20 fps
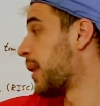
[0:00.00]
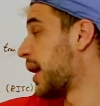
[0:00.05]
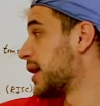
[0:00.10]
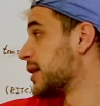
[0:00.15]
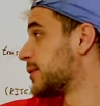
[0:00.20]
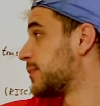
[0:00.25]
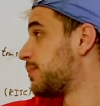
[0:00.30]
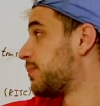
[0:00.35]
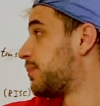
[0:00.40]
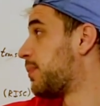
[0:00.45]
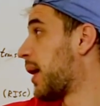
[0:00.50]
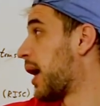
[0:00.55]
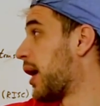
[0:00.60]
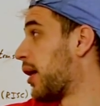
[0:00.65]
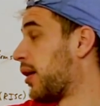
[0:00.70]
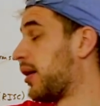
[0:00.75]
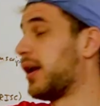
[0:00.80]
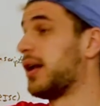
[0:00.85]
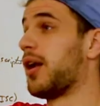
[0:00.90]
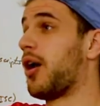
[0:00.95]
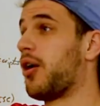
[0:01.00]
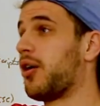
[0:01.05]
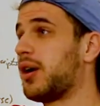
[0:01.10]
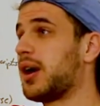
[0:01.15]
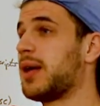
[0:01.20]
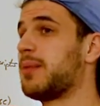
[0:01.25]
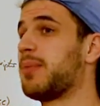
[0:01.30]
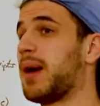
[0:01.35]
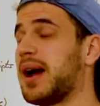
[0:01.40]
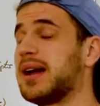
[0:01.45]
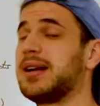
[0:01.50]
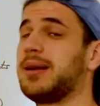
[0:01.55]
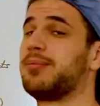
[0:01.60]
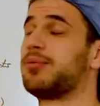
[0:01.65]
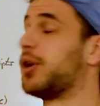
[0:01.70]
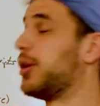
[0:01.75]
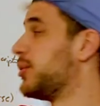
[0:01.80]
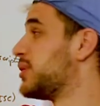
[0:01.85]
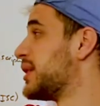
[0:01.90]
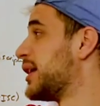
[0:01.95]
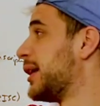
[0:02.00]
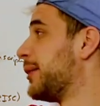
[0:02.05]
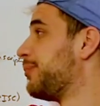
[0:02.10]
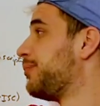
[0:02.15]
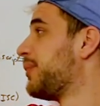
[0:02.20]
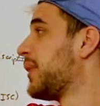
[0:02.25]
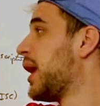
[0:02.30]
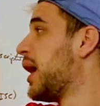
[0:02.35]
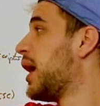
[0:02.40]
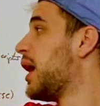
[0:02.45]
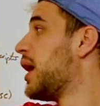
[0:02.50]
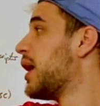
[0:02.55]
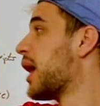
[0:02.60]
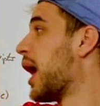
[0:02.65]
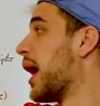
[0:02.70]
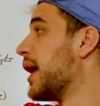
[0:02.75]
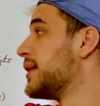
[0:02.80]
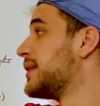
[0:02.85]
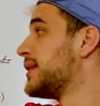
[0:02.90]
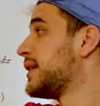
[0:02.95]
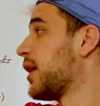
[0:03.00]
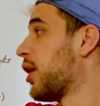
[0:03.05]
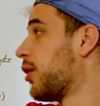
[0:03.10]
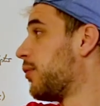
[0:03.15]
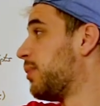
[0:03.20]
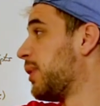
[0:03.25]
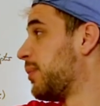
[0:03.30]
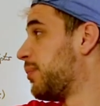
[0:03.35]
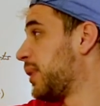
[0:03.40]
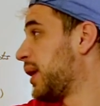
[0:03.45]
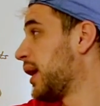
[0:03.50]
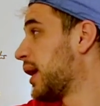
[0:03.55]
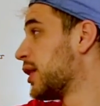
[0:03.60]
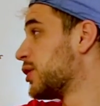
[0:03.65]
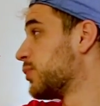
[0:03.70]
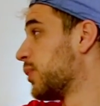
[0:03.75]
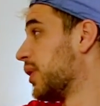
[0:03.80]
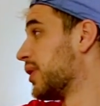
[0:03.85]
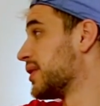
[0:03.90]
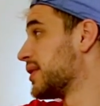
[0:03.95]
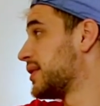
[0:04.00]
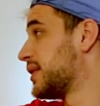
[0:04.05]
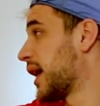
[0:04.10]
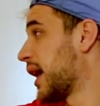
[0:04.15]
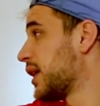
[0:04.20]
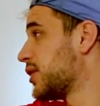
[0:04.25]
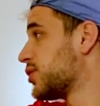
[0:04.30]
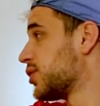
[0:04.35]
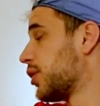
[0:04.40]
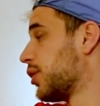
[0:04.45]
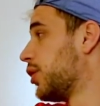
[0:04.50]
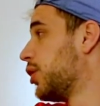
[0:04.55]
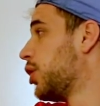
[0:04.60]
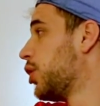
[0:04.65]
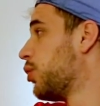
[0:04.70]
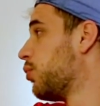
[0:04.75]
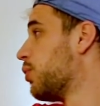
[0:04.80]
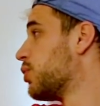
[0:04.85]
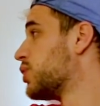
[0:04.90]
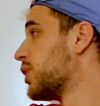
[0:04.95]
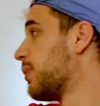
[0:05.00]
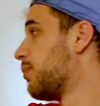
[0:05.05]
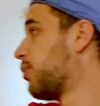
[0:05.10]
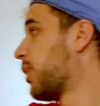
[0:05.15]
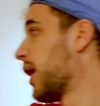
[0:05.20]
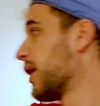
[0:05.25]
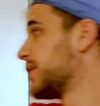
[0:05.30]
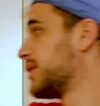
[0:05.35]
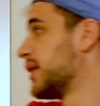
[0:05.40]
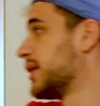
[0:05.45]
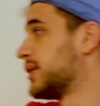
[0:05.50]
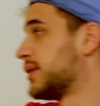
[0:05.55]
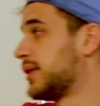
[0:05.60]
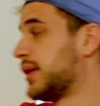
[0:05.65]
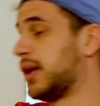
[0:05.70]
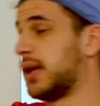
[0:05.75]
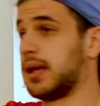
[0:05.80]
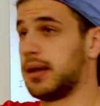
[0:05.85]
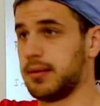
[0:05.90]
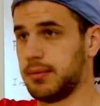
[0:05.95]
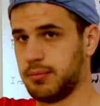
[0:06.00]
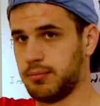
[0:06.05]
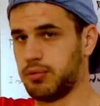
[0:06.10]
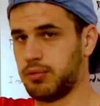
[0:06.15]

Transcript: base pair, an RNA binding protein, TRBP, as well as dicer, which they process the